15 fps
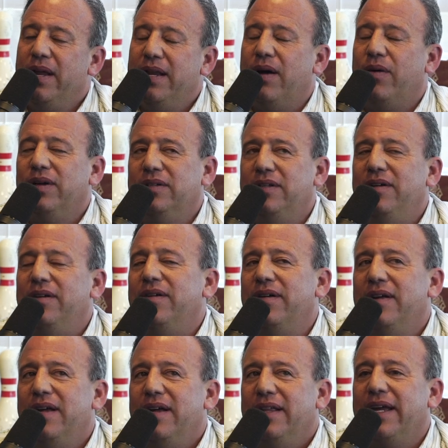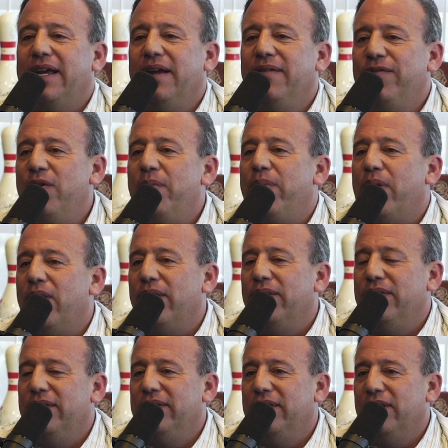Now, is there like in
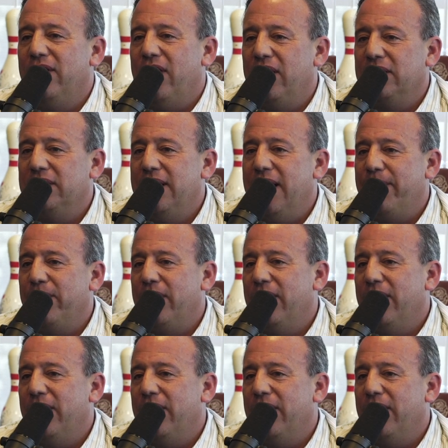football, the long snapper?